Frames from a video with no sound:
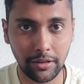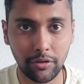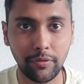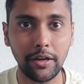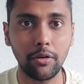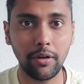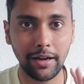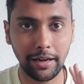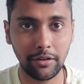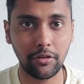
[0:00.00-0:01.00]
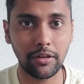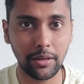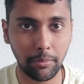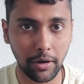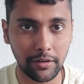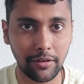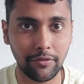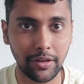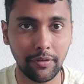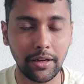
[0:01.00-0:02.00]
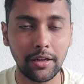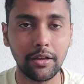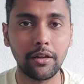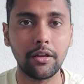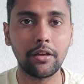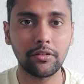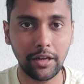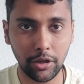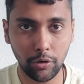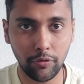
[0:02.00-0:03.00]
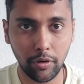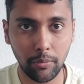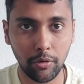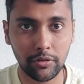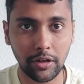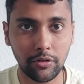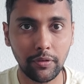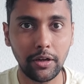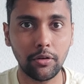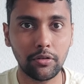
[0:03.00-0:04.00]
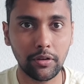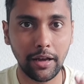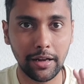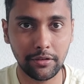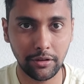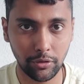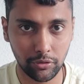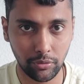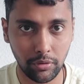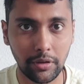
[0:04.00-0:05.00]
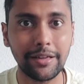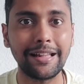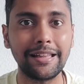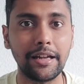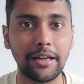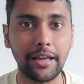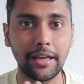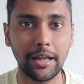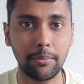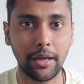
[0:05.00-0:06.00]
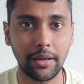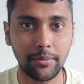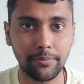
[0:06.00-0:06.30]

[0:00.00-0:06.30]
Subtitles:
this video and enjoyed the points I've given. Stay tuned for more such videos. I'll see you soon. Till then, take care. Bye.